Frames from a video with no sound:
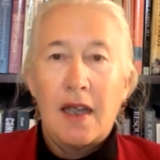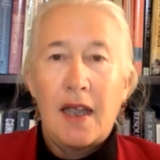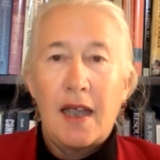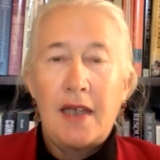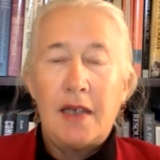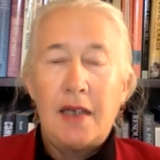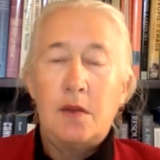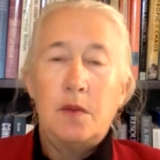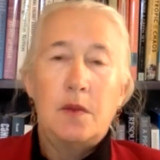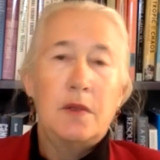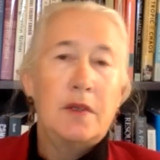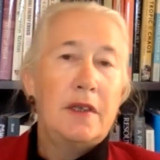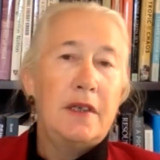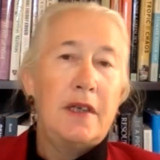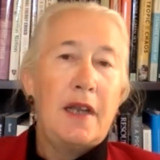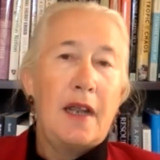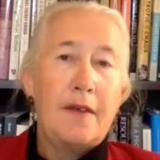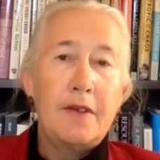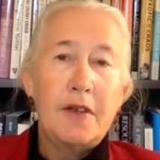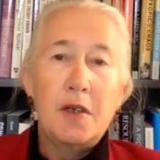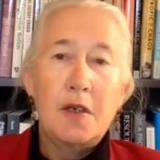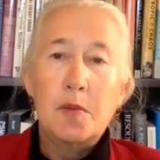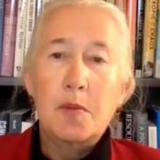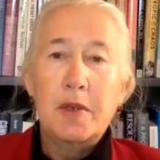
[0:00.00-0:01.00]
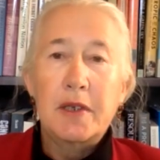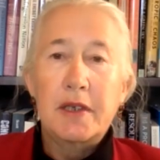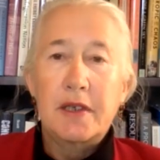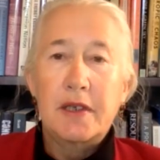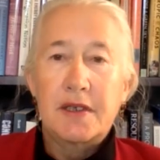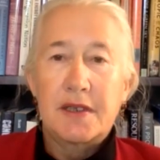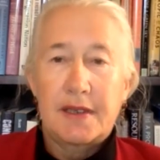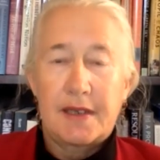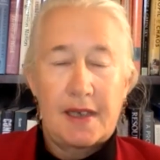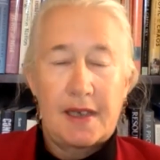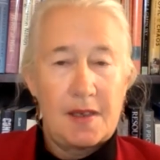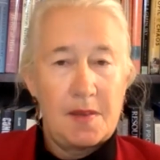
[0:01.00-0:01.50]
And it will inevitably
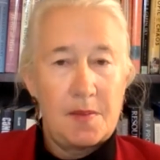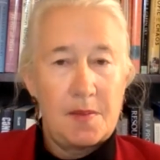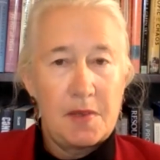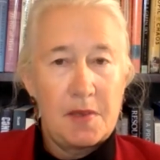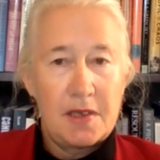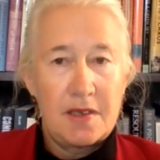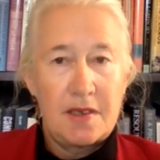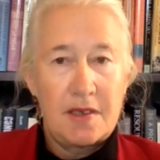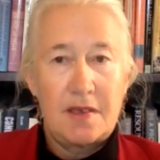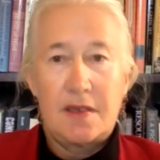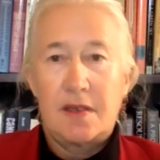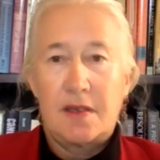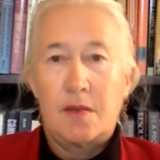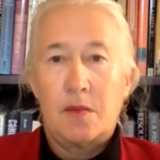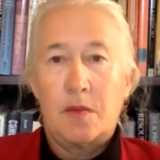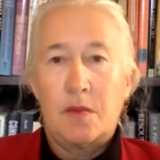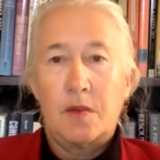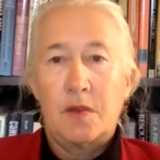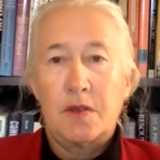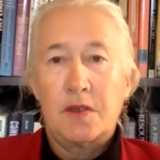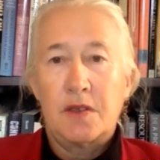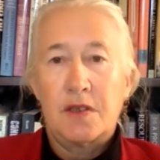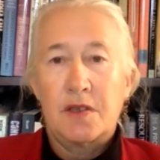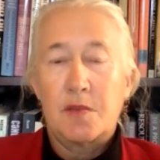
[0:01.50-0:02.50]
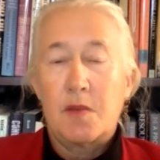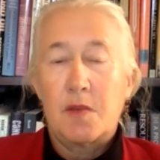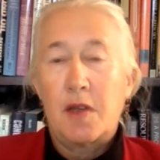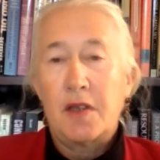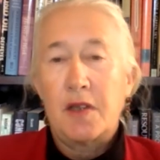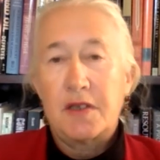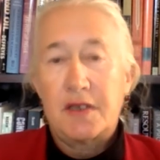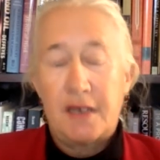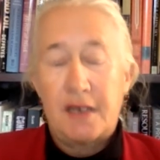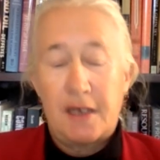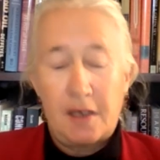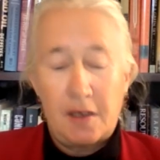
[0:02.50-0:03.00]
escape because it's the world's
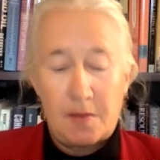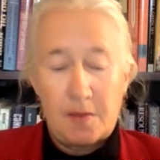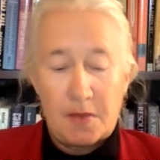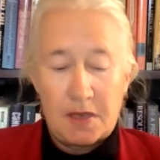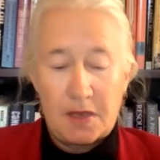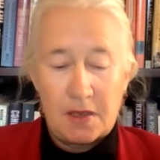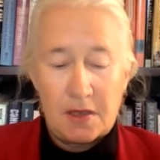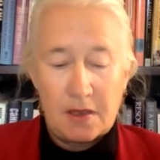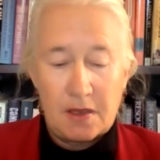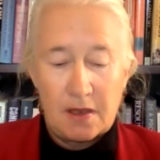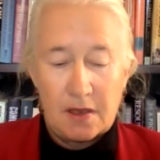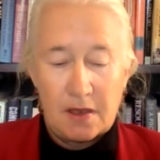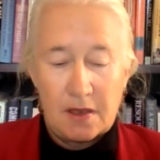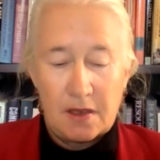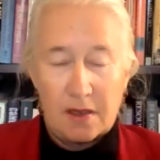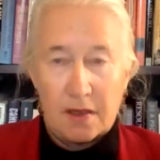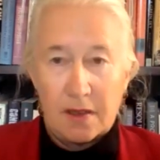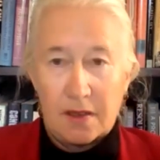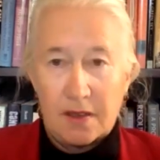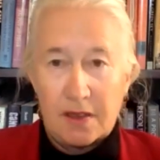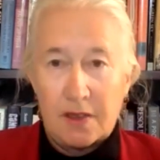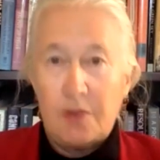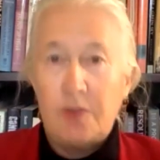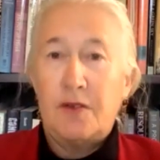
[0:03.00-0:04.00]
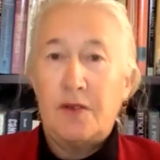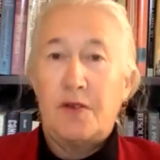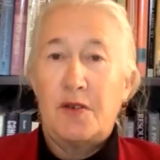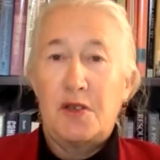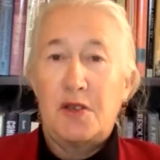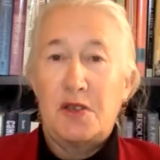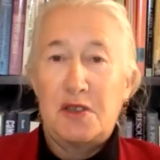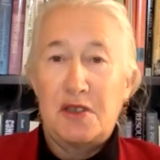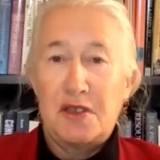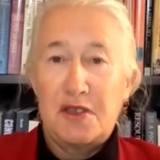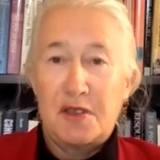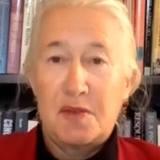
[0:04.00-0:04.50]
smallest element, the
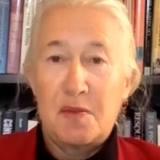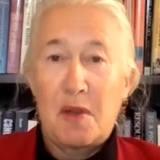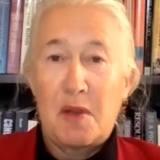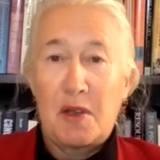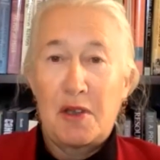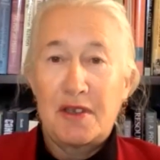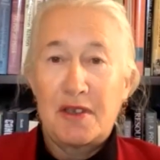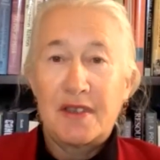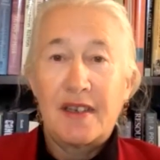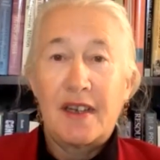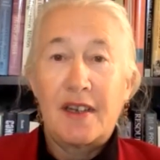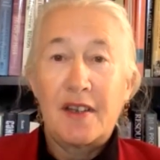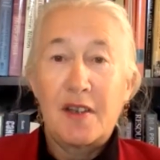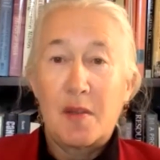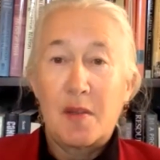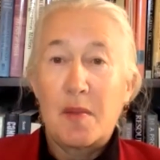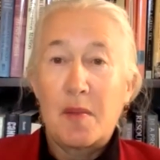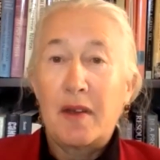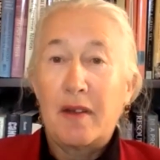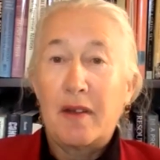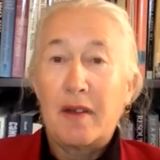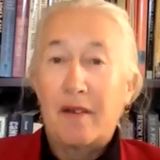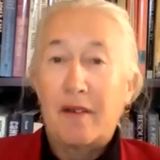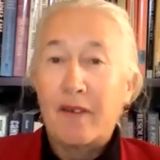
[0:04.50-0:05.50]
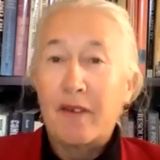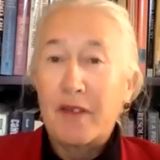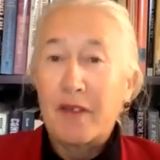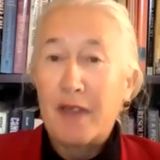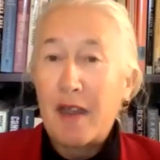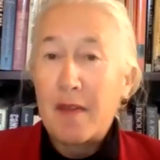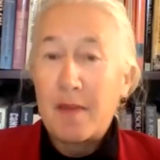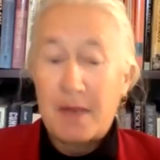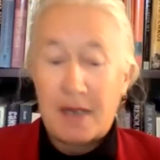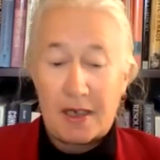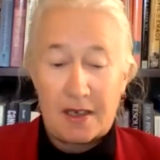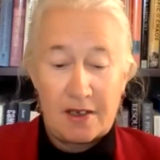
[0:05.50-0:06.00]
universe's smallest element for
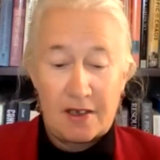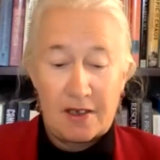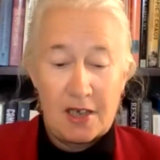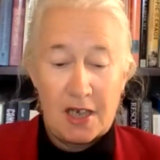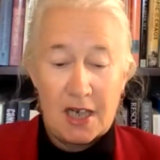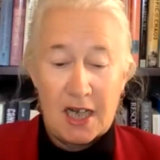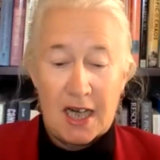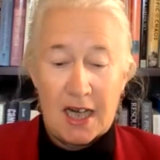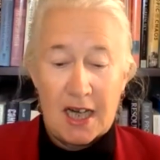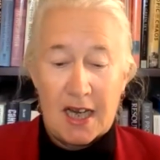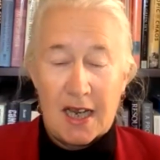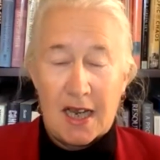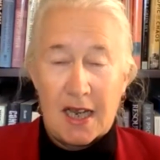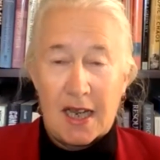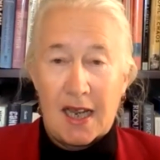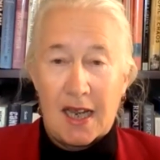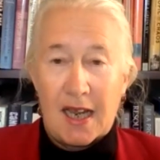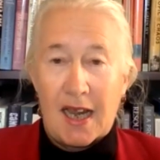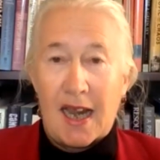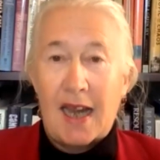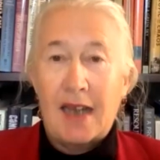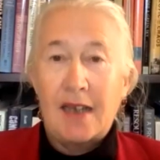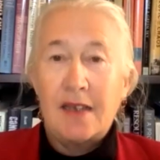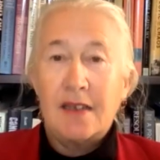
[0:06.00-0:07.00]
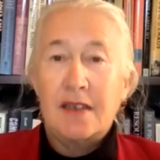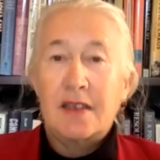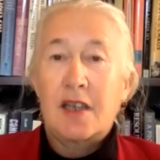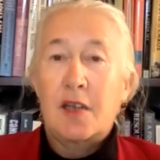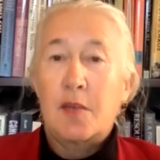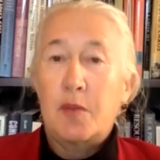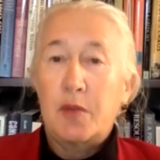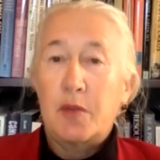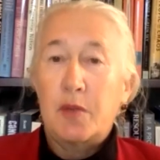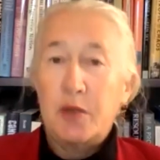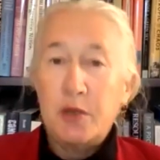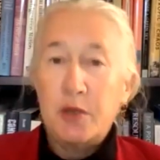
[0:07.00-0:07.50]
that matter. And
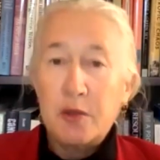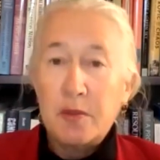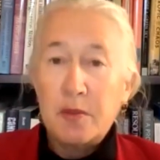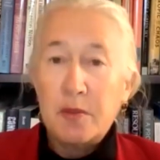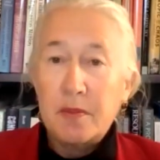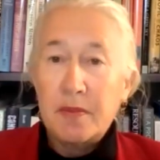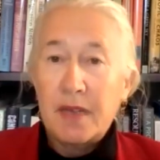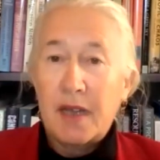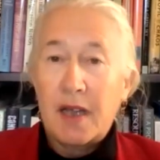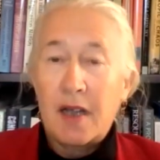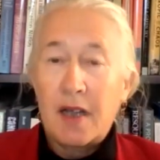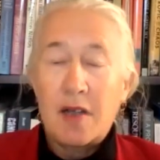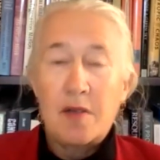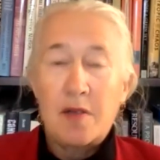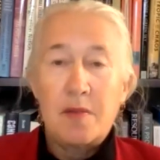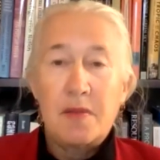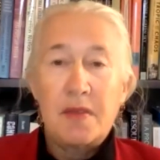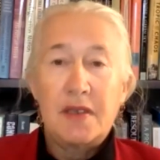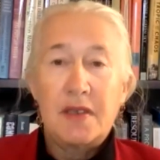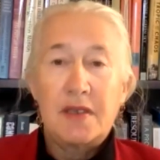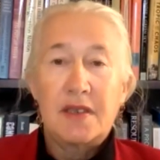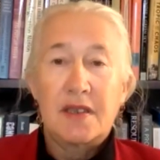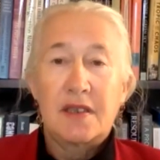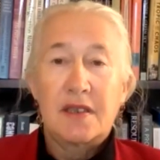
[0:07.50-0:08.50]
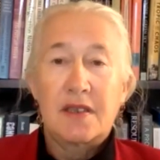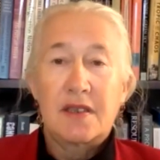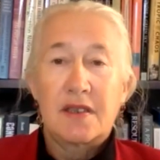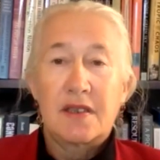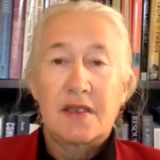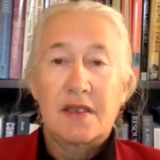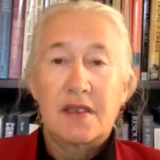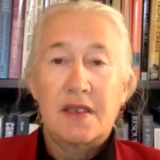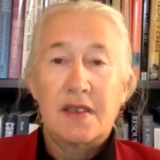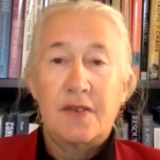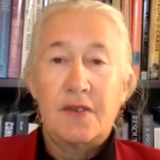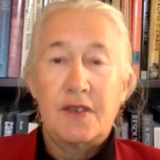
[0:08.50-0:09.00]
kaboom, um, it's ex
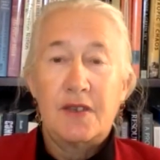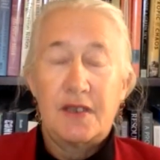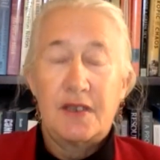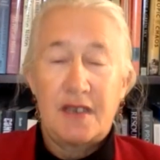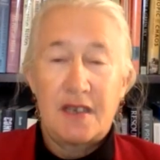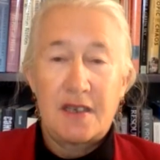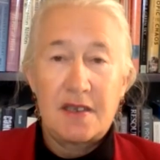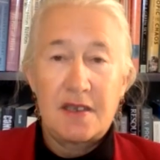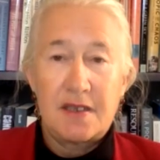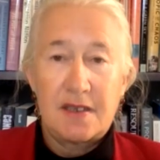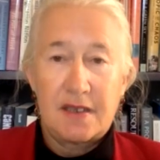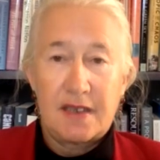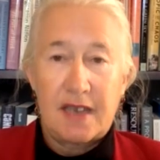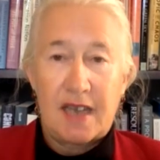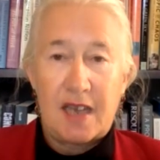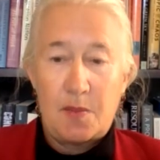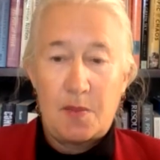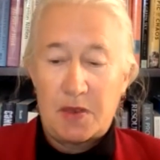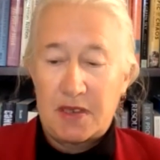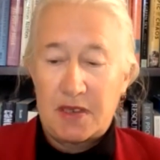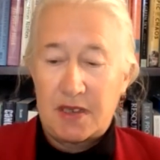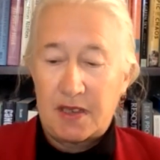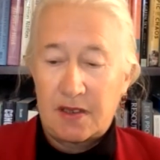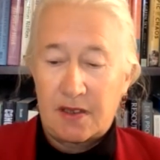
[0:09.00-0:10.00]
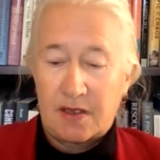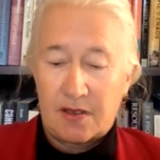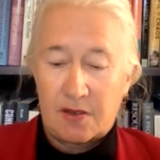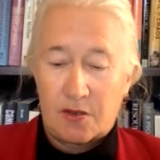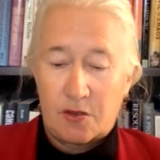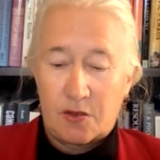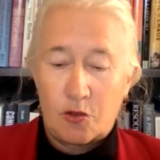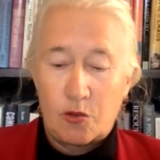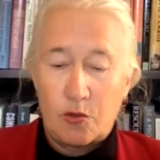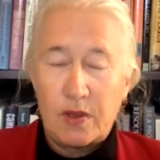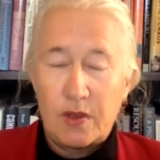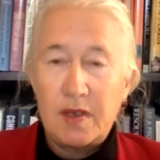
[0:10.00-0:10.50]
if it does escape, it's
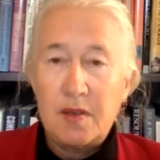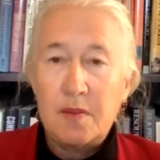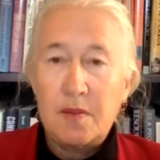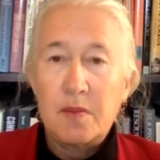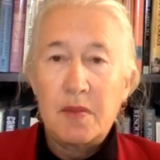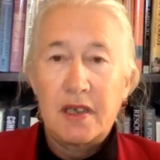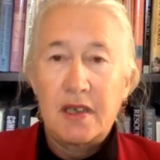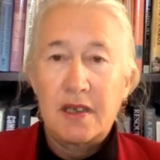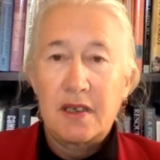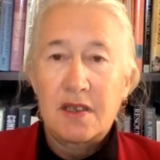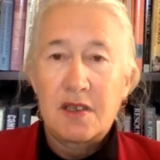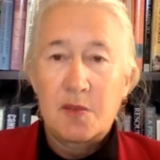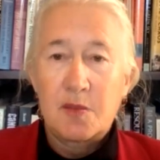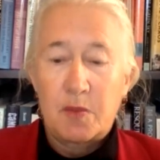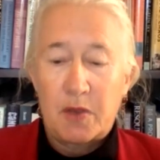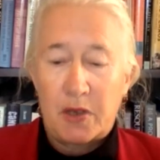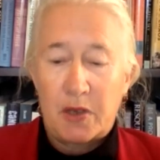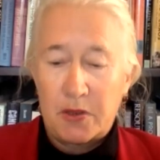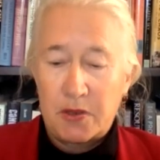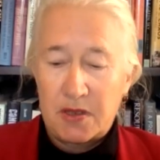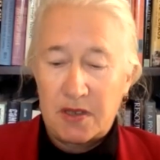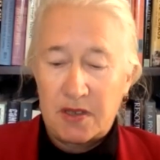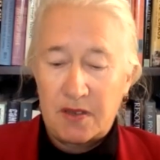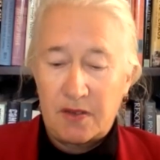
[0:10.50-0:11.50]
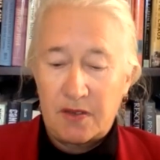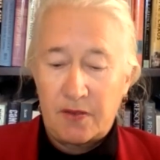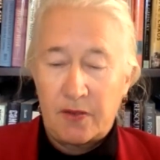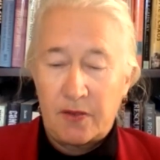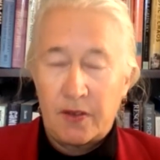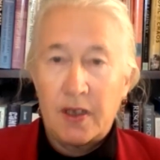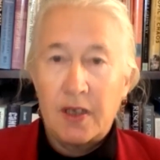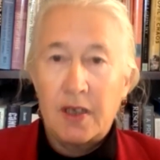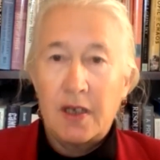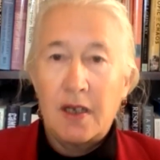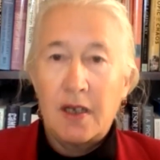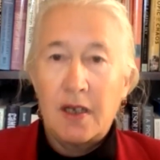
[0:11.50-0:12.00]
extremely explosive.
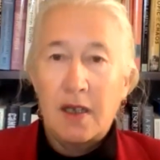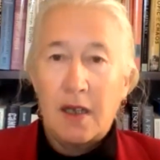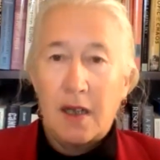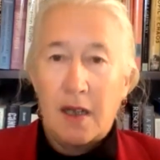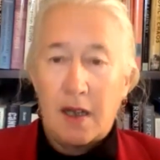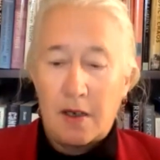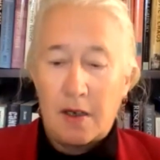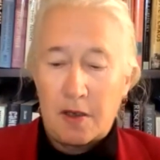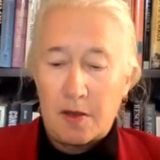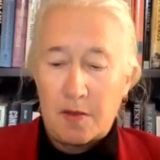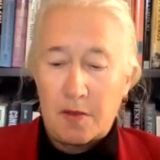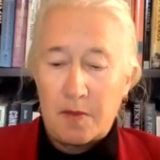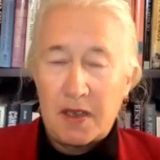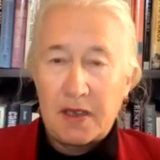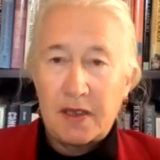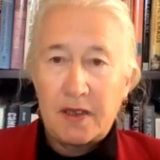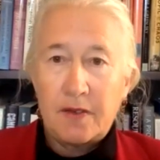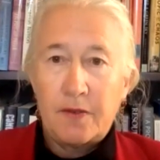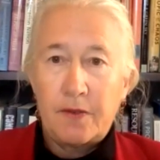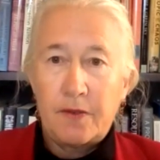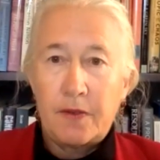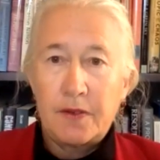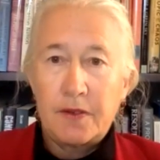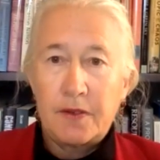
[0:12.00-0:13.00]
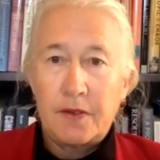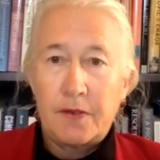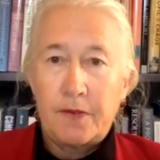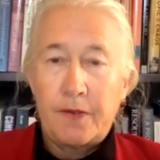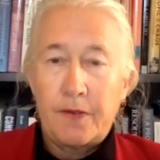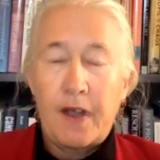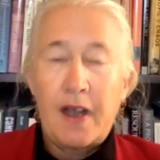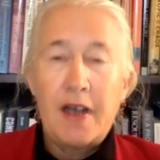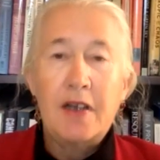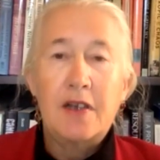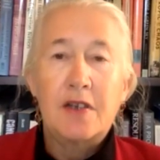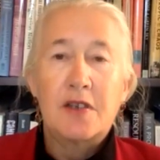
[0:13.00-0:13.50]
Um, and the, the
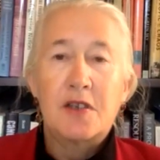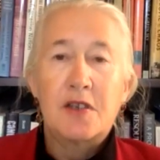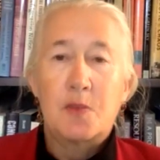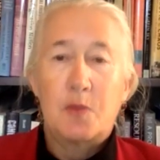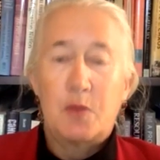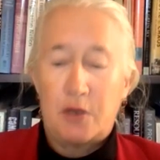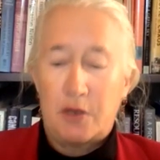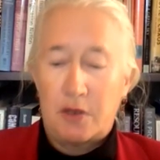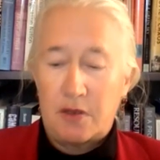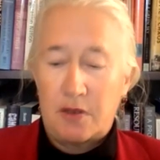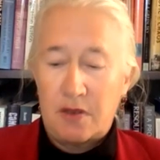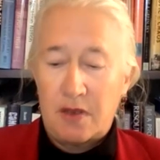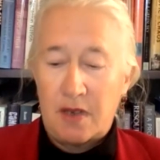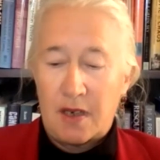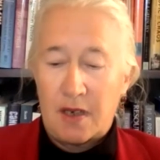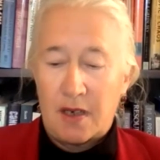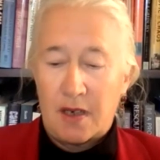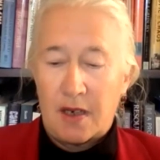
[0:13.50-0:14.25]
fires burn